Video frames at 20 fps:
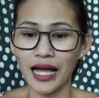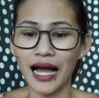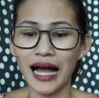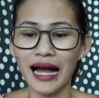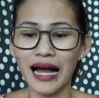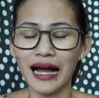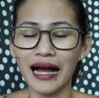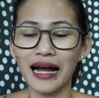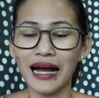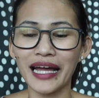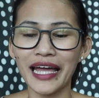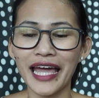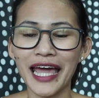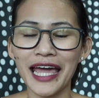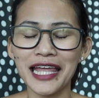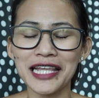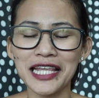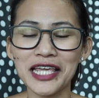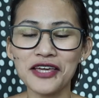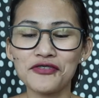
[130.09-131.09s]

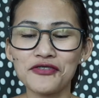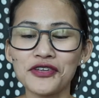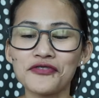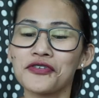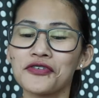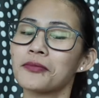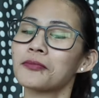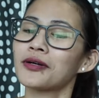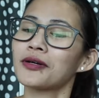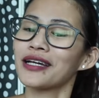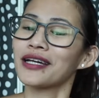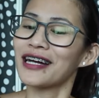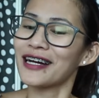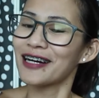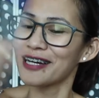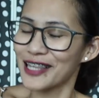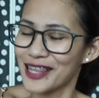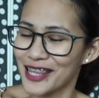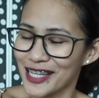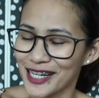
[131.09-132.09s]
And even from my
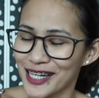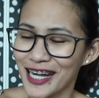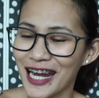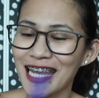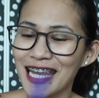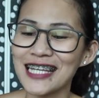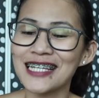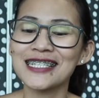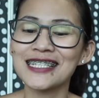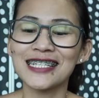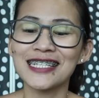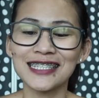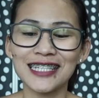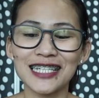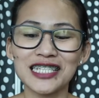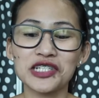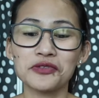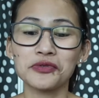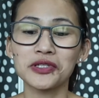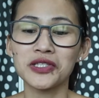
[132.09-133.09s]
other, and she
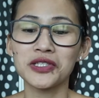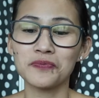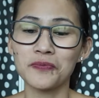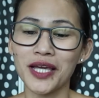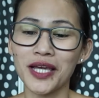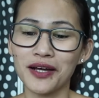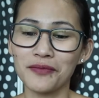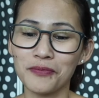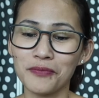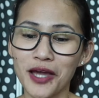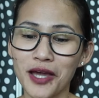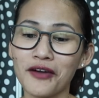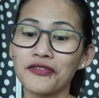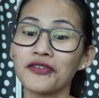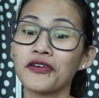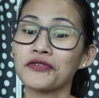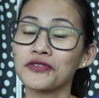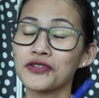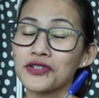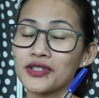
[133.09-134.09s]
said she will speak on
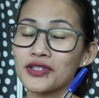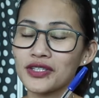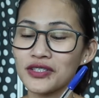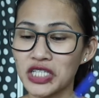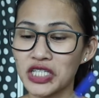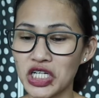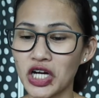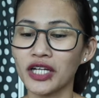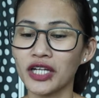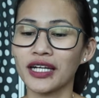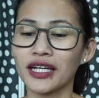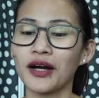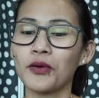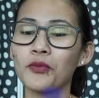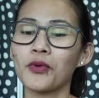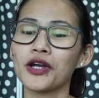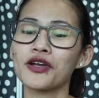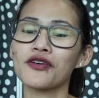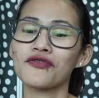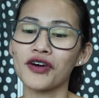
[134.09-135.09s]
behalf of Jonah,
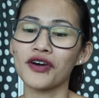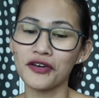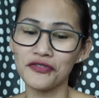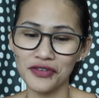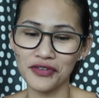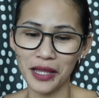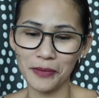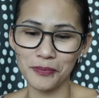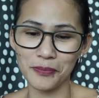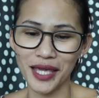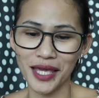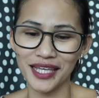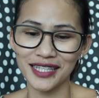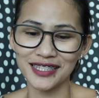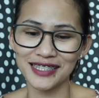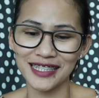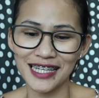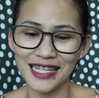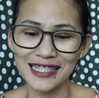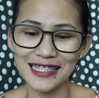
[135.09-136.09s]
one of our
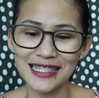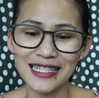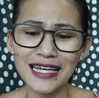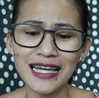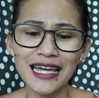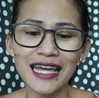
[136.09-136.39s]
flatmates, says,